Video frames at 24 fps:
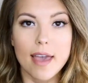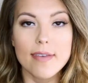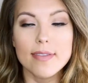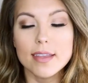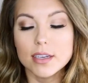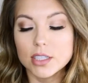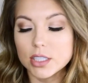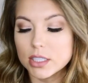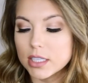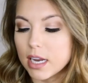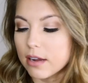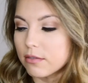and
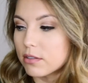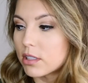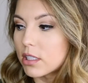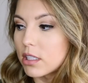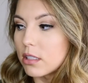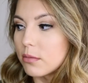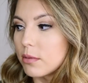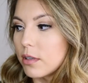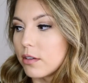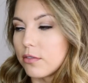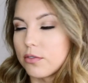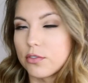then just to have a
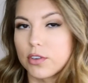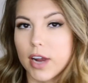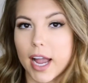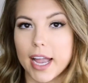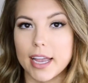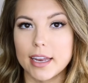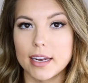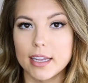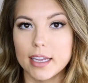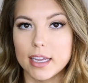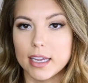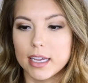little bit of
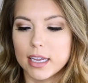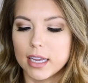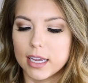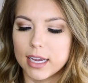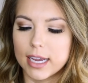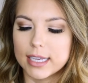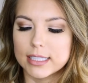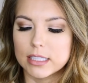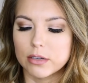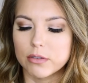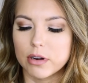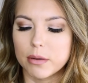variety in
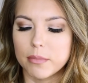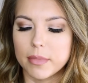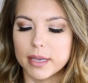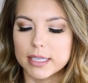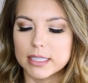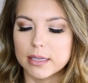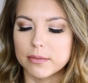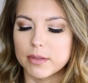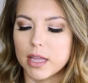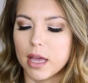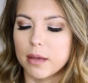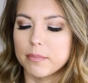case I want to
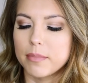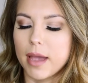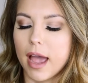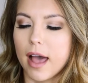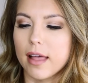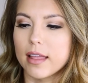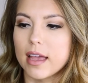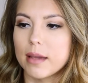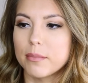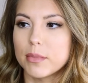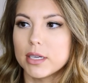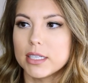mix up that
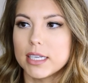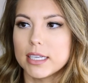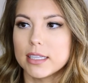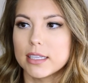palette, I'm going to